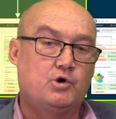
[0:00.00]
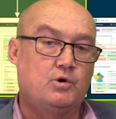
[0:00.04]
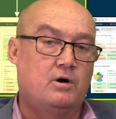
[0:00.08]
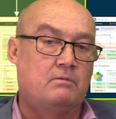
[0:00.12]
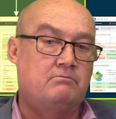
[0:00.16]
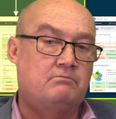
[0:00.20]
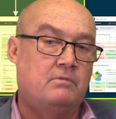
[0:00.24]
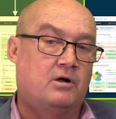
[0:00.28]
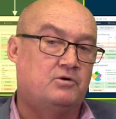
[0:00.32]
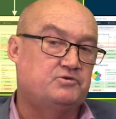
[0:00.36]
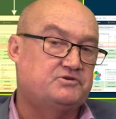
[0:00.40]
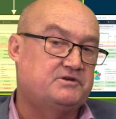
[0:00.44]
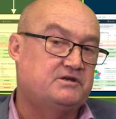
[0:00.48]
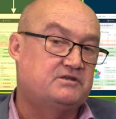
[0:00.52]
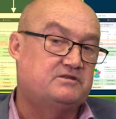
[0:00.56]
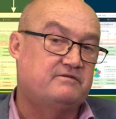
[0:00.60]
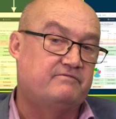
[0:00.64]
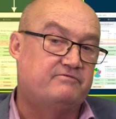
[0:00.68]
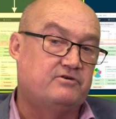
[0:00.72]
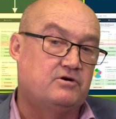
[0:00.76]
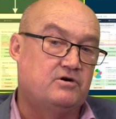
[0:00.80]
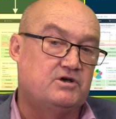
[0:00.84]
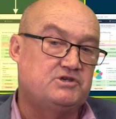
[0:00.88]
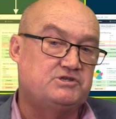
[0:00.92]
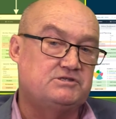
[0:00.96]
who are
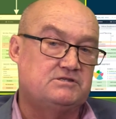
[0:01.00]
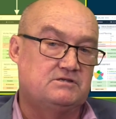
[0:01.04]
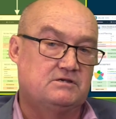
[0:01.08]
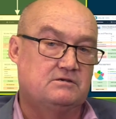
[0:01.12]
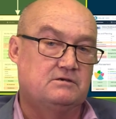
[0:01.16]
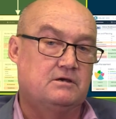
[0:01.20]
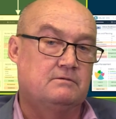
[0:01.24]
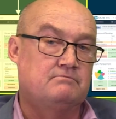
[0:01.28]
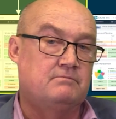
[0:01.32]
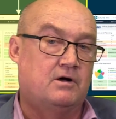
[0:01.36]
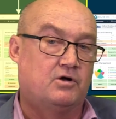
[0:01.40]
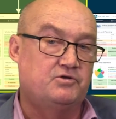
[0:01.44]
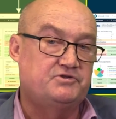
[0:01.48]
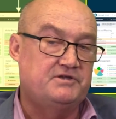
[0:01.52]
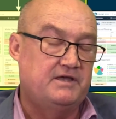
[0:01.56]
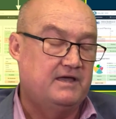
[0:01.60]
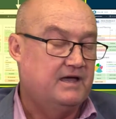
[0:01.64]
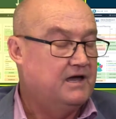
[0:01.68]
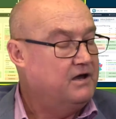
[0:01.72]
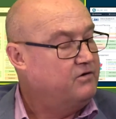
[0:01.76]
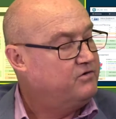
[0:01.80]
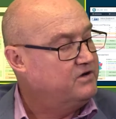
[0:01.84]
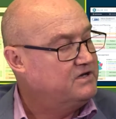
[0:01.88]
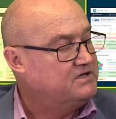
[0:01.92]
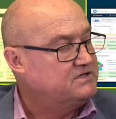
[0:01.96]
multi-diverse in
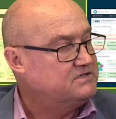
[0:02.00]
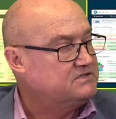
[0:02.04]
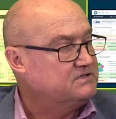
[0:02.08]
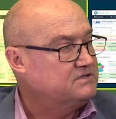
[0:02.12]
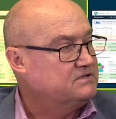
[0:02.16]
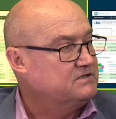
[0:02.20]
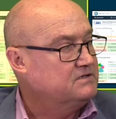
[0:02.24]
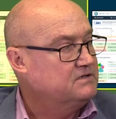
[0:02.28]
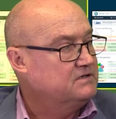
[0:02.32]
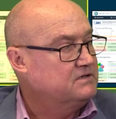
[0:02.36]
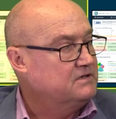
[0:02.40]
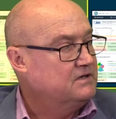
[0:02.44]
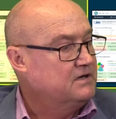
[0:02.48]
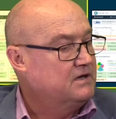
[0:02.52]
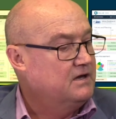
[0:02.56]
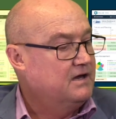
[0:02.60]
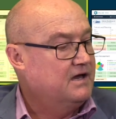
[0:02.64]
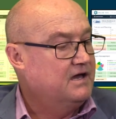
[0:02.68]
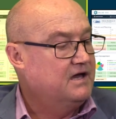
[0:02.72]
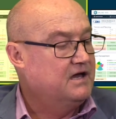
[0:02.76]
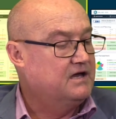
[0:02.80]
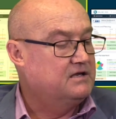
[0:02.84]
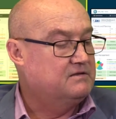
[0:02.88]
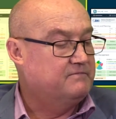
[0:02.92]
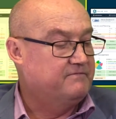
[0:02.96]
multi-areas,
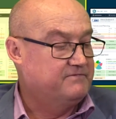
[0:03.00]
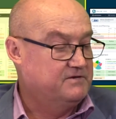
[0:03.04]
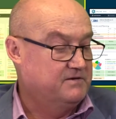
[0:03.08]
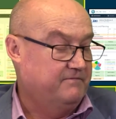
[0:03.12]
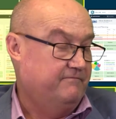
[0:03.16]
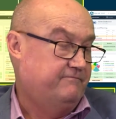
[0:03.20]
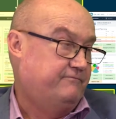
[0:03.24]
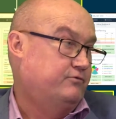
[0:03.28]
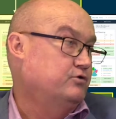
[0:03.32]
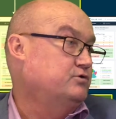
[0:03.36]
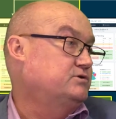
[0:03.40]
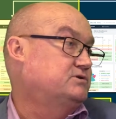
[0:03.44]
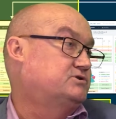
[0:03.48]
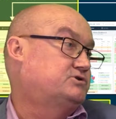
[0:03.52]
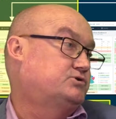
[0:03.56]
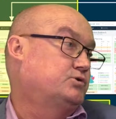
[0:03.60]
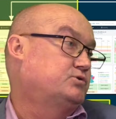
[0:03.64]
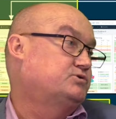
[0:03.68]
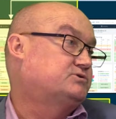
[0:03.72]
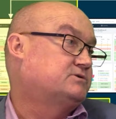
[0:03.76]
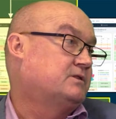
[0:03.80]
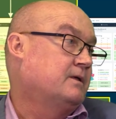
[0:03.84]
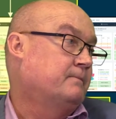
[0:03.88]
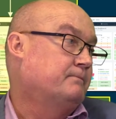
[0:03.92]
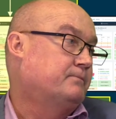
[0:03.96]
it
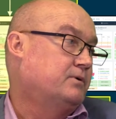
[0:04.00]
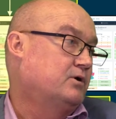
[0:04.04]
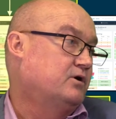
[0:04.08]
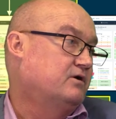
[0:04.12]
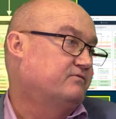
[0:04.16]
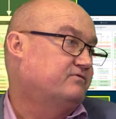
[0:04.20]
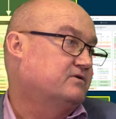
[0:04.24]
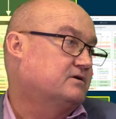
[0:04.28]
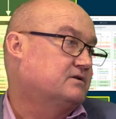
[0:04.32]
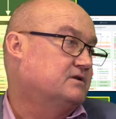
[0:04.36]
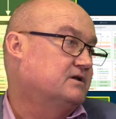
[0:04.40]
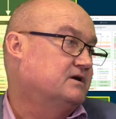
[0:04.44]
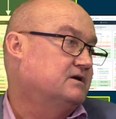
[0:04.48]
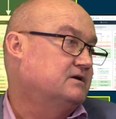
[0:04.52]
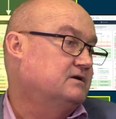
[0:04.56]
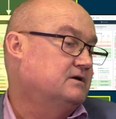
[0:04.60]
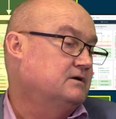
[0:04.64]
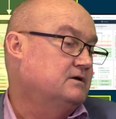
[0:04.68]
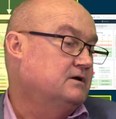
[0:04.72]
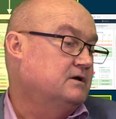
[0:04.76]
suits them perfectly.